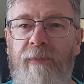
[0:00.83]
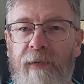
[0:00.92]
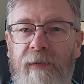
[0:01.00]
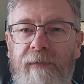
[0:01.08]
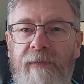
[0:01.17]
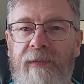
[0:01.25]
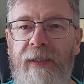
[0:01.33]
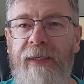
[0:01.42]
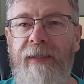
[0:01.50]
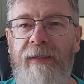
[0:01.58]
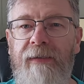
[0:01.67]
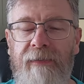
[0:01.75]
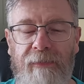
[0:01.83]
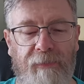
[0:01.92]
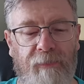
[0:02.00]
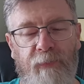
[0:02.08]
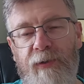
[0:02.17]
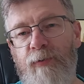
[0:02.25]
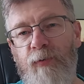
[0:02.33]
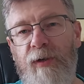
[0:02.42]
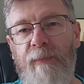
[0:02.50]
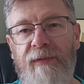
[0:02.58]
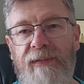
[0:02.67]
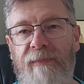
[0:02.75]
Well, today we are talking
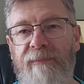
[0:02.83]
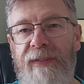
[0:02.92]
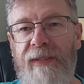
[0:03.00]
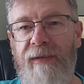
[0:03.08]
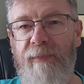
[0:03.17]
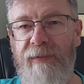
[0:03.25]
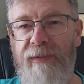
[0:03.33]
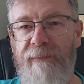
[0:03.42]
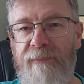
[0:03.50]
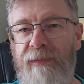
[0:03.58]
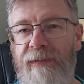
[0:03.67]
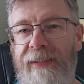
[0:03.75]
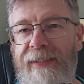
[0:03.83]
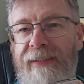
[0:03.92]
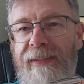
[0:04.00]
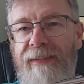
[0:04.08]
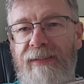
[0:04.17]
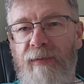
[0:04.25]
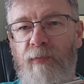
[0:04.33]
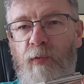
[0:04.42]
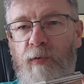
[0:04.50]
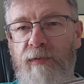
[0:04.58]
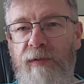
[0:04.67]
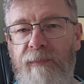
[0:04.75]
about something a little bit different. It is the
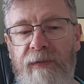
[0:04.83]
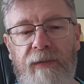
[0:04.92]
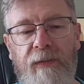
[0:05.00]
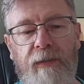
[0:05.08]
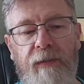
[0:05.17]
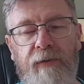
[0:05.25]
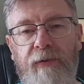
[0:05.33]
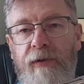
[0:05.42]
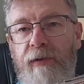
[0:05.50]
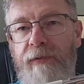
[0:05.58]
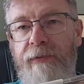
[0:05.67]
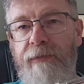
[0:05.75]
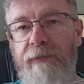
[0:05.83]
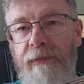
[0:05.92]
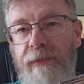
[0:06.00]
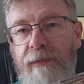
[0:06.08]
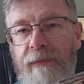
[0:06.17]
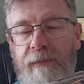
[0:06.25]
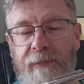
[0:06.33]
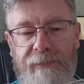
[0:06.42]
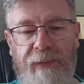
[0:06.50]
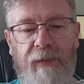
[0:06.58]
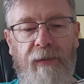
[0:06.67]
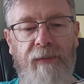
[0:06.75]
Waterman Allure
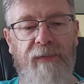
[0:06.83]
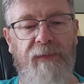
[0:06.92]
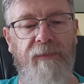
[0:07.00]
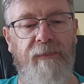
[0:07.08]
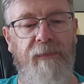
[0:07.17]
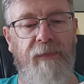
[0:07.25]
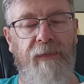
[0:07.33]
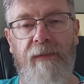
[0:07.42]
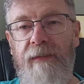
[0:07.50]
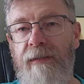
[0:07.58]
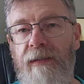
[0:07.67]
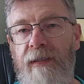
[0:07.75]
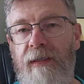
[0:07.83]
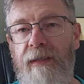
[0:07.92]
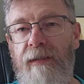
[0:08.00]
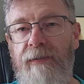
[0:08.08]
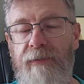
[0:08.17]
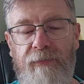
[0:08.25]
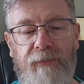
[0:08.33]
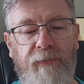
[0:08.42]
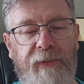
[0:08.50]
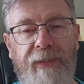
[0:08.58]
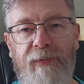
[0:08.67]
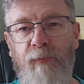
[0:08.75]
Deluxe. Uh, you do
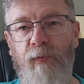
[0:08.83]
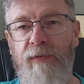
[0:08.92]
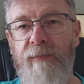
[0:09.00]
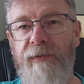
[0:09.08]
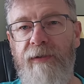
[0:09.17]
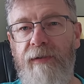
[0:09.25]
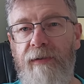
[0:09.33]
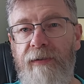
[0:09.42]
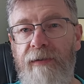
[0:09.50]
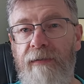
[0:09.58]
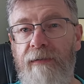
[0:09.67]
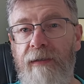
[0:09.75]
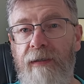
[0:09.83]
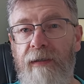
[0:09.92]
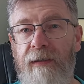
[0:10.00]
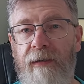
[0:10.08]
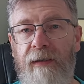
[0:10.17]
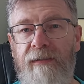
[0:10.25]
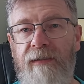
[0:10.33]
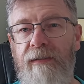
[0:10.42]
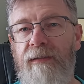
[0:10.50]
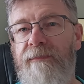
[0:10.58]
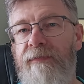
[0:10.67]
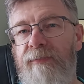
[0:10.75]
get the Waterman Allure. I think the
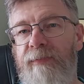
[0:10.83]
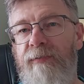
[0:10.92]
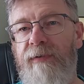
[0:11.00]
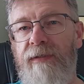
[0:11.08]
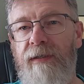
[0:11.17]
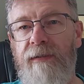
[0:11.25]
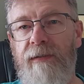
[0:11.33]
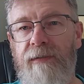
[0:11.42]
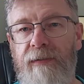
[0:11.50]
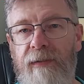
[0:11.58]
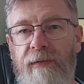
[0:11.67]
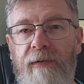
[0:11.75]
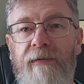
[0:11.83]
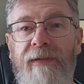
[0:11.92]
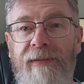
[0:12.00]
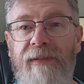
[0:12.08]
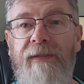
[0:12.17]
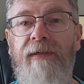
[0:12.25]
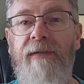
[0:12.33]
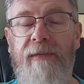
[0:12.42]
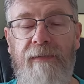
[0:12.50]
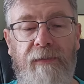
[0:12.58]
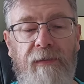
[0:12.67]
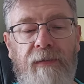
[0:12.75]
difference between the Allure and the
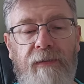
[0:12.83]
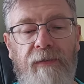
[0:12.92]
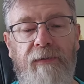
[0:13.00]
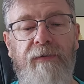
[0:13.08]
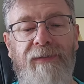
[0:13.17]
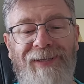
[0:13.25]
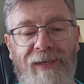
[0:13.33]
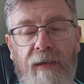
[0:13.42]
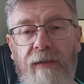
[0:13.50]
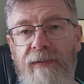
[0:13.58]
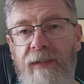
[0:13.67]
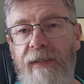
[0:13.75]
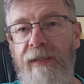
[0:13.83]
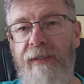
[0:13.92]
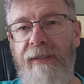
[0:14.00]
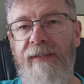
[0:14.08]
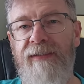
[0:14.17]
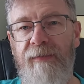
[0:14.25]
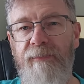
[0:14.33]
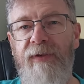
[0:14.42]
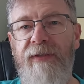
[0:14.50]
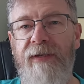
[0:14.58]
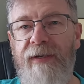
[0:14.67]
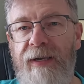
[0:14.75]
uh, Allure Deluxe is
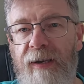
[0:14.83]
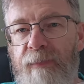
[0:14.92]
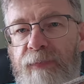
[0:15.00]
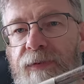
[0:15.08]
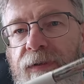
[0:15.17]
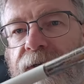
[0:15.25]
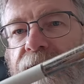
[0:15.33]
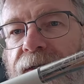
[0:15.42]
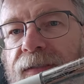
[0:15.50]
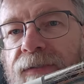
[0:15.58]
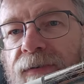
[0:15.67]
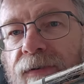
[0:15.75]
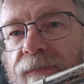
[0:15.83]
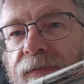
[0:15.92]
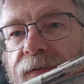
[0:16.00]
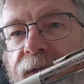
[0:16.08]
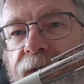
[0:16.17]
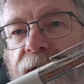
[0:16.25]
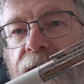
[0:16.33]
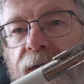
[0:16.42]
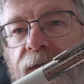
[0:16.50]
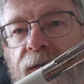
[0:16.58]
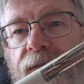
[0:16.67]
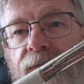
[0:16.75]
simply the cap. It's got a very,
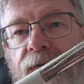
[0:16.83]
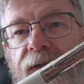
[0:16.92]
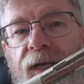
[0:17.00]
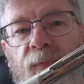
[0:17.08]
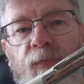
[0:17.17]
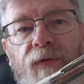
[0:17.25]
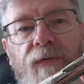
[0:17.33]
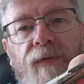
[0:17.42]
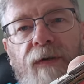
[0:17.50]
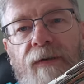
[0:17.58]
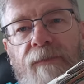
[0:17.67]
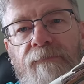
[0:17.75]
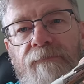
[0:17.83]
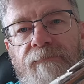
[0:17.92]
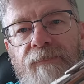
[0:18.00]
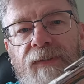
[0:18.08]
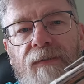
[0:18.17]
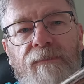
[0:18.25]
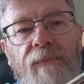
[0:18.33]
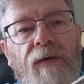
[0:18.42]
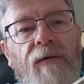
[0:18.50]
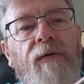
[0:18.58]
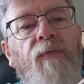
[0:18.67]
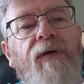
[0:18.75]
it's got a cap with um, some, I
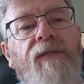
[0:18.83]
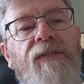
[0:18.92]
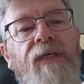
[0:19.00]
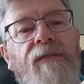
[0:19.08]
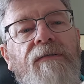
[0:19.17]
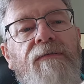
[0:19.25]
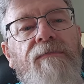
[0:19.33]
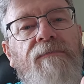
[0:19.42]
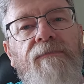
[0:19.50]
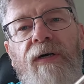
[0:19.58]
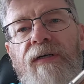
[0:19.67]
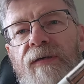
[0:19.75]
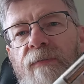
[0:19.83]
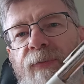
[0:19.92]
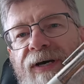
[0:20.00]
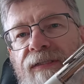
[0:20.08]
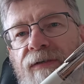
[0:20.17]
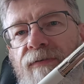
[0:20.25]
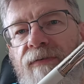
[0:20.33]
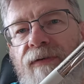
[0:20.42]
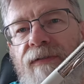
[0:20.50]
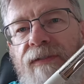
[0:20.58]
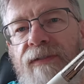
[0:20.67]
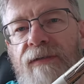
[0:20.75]
don't know, what's that? Uh, some pattern on
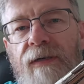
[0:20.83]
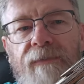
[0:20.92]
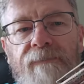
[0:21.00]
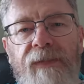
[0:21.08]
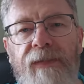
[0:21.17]
it. It's like,